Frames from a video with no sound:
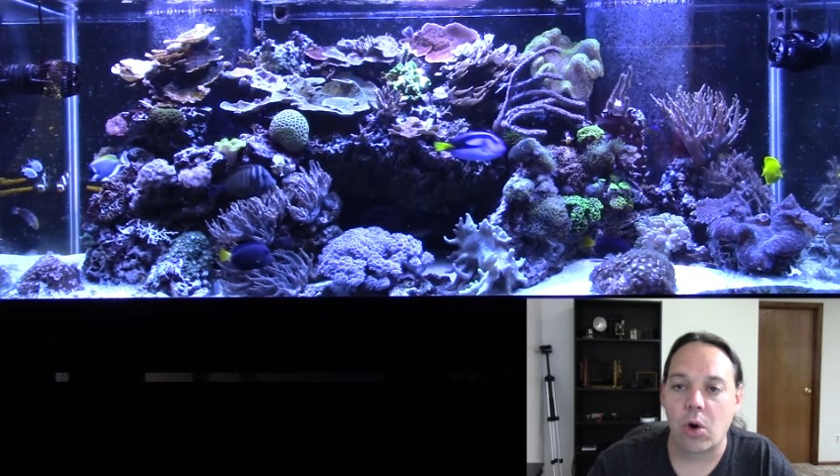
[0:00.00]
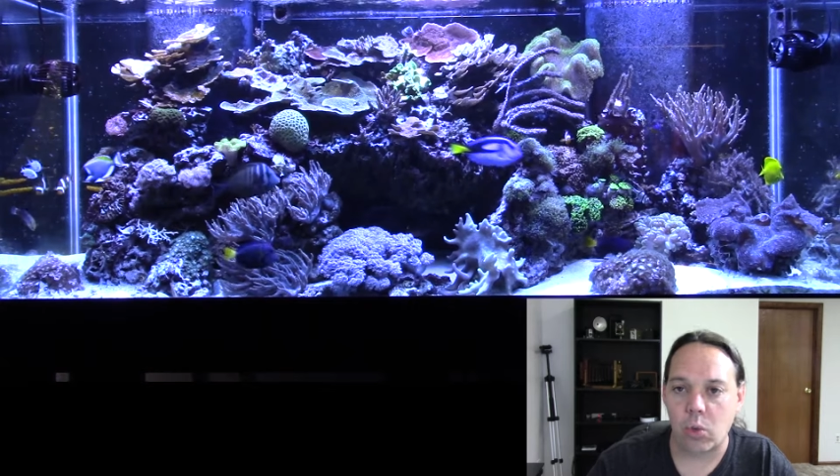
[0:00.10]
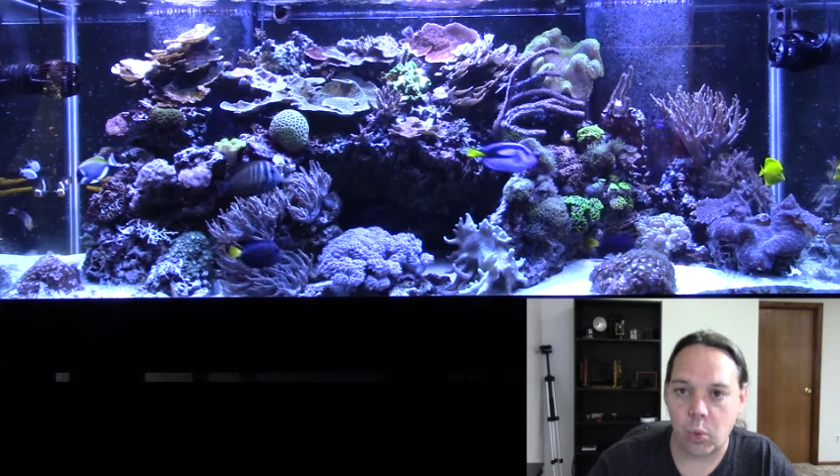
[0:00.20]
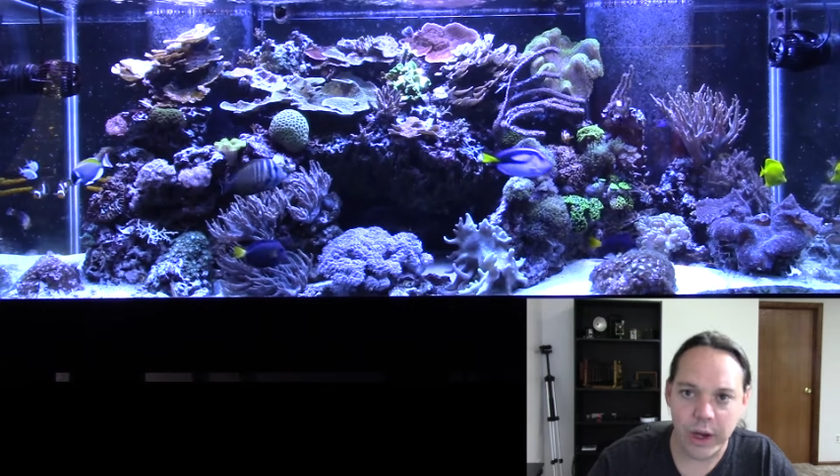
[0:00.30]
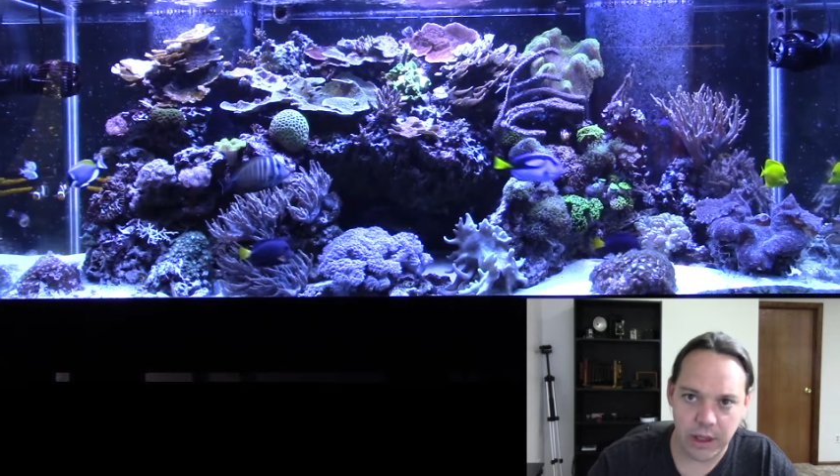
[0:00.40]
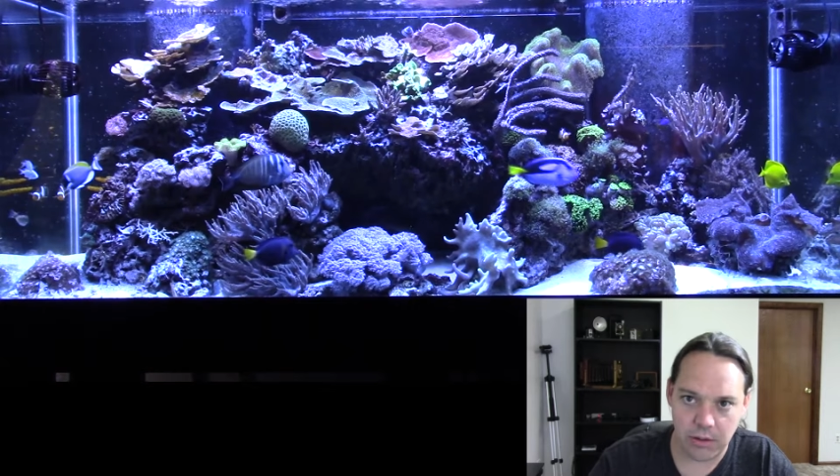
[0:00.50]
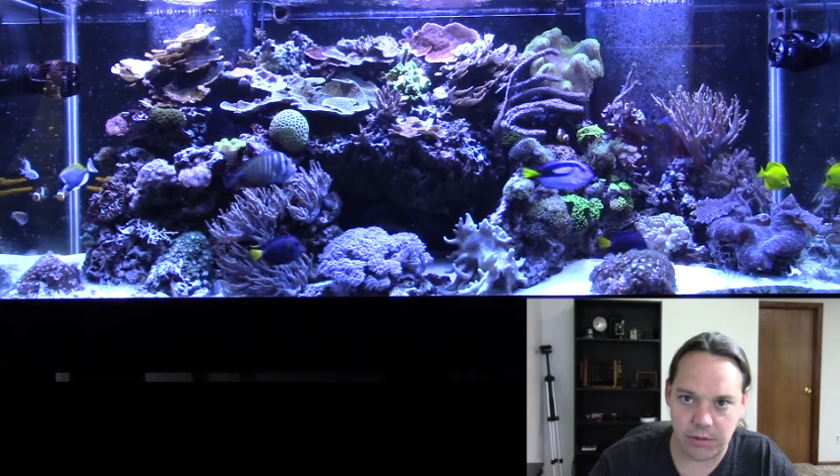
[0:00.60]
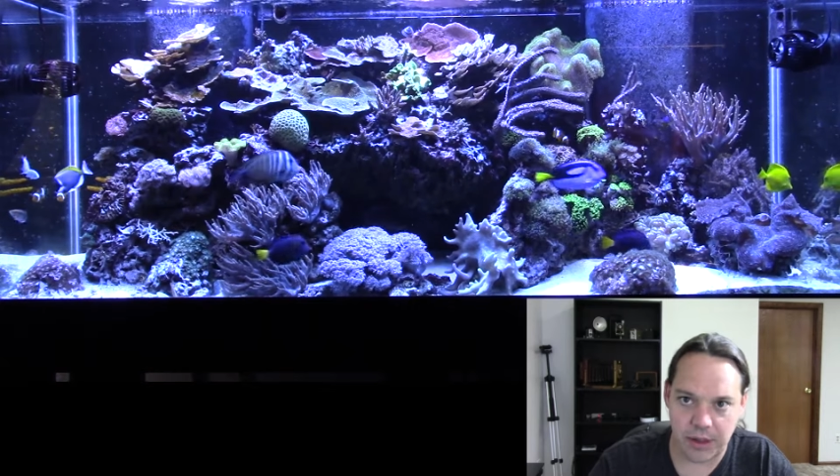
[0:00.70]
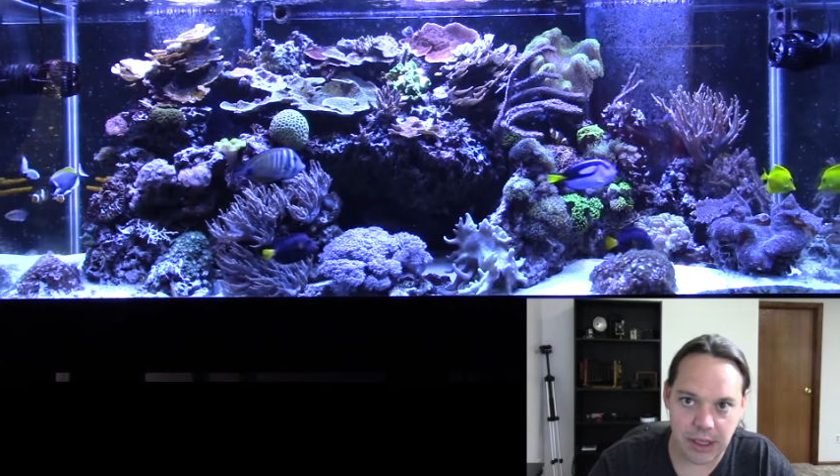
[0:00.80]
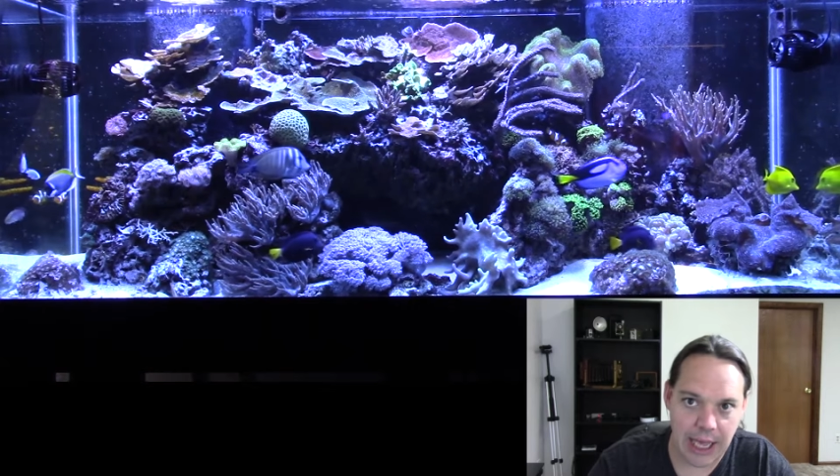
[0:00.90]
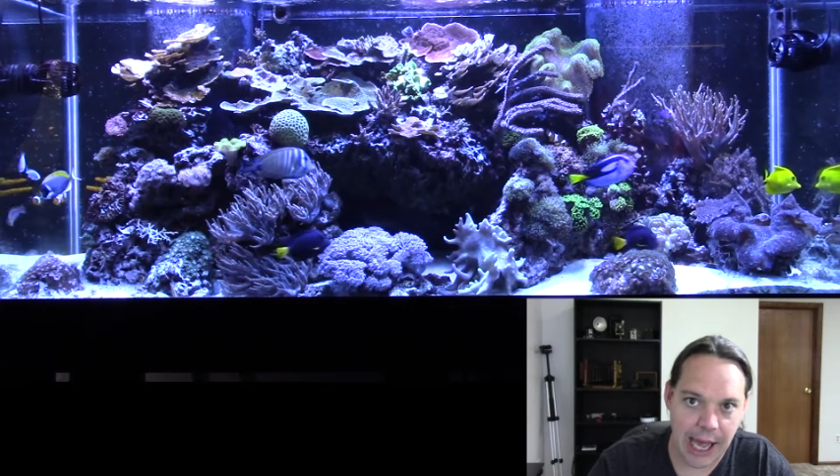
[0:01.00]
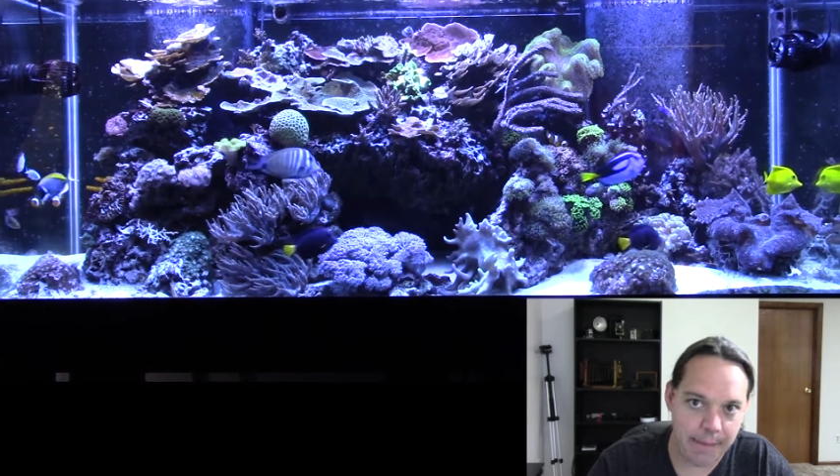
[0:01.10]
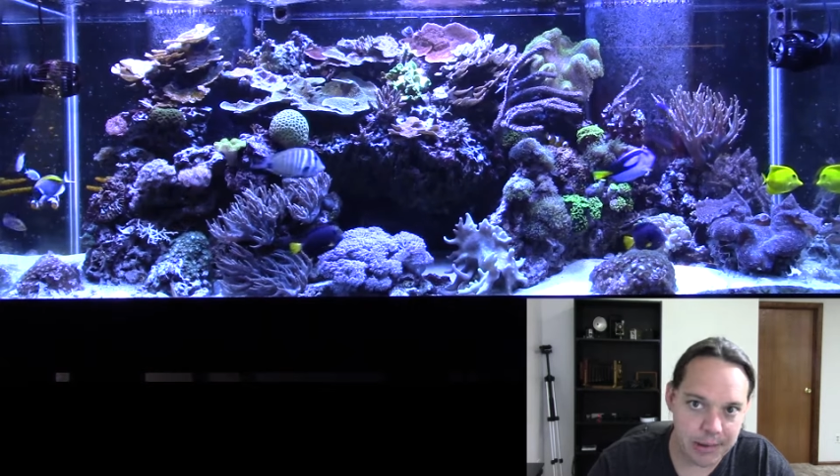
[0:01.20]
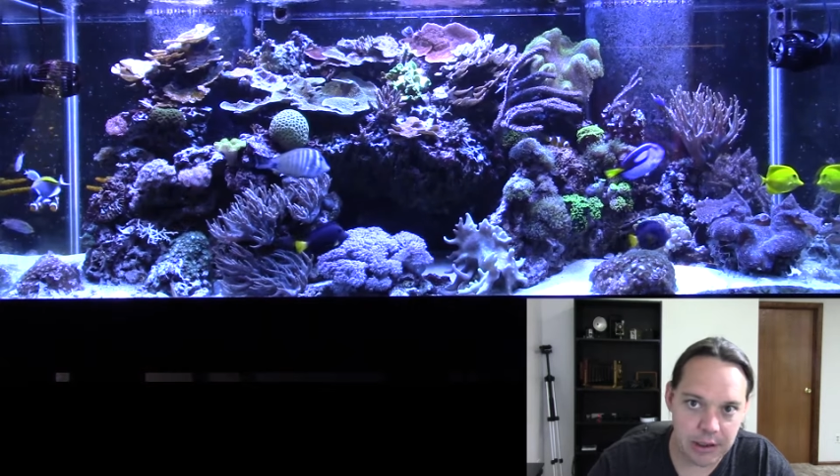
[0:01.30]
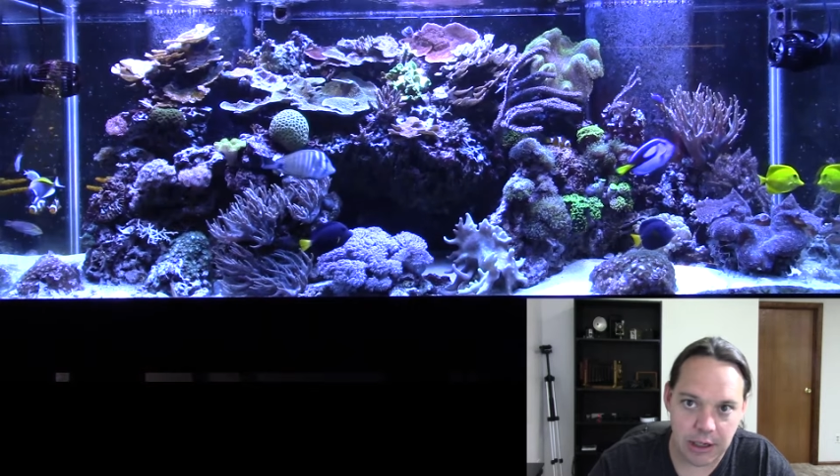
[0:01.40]
what you think
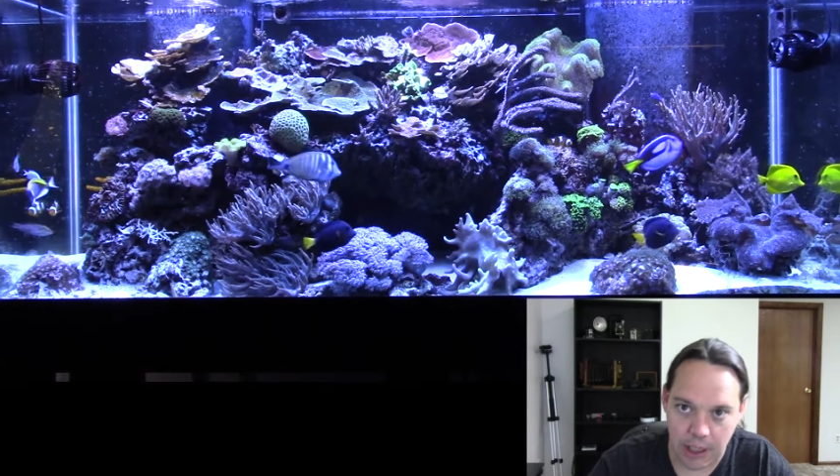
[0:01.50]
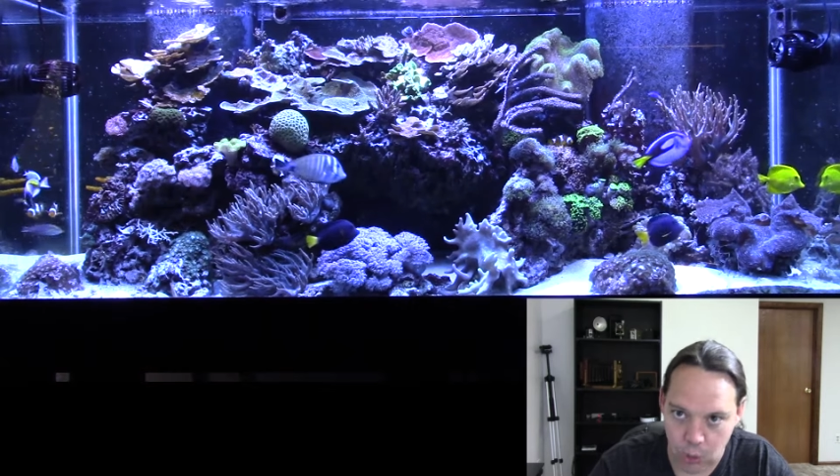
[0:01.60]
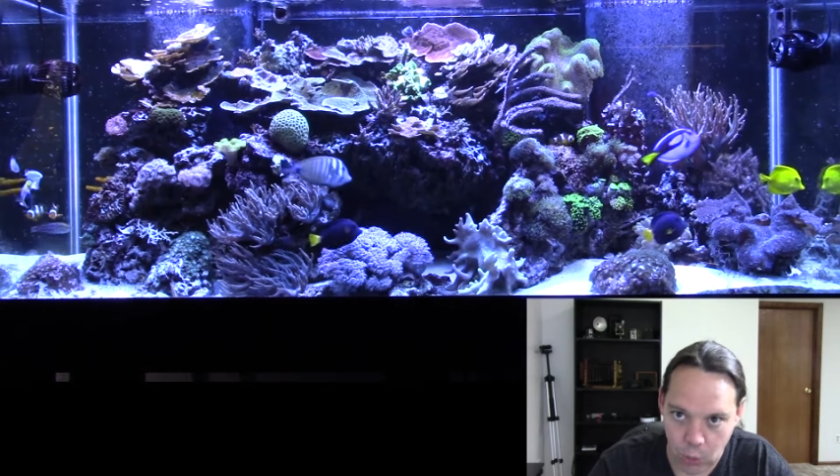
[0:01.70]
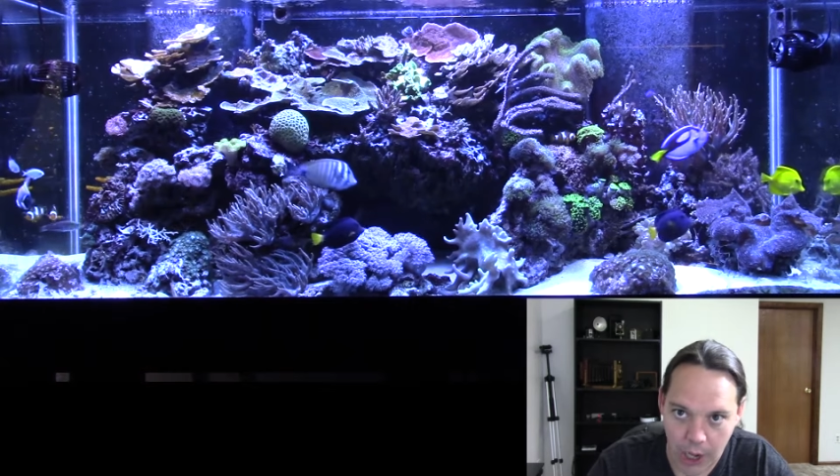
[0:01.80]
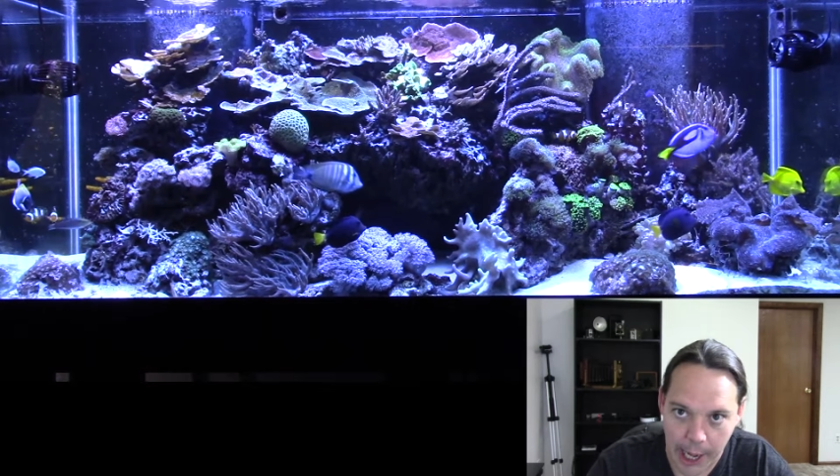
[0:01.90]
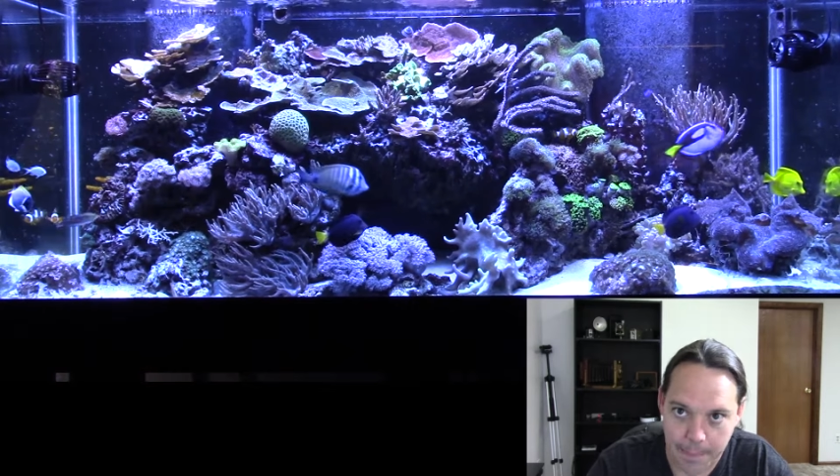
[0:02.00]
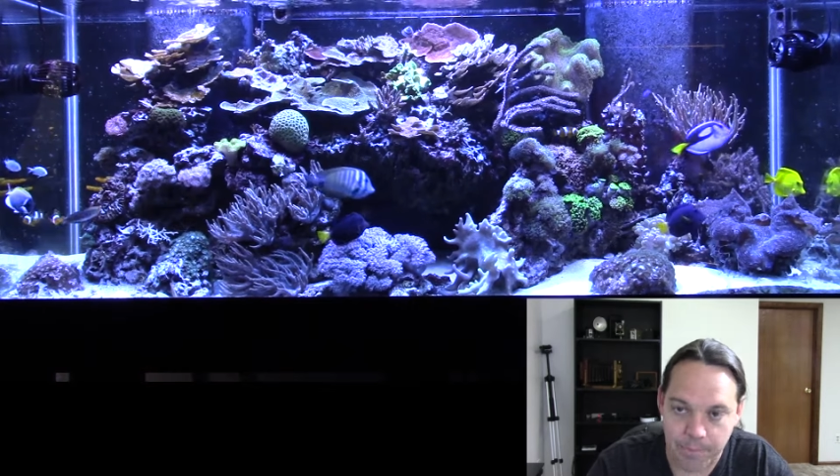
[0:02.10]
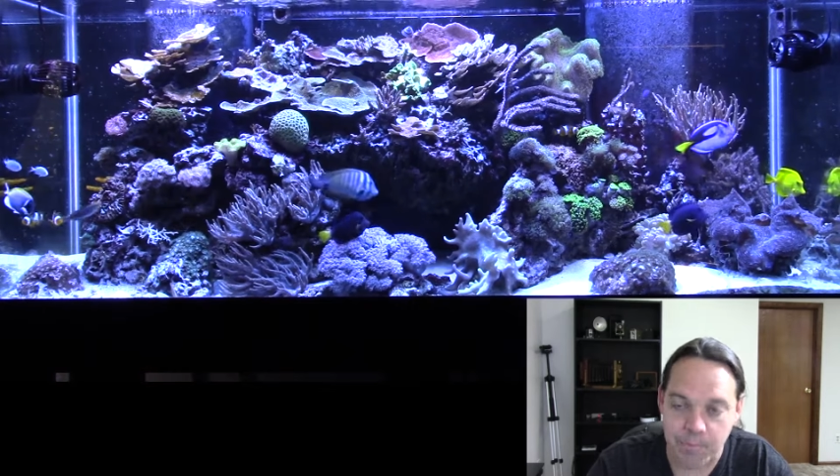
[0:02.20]
happened and why.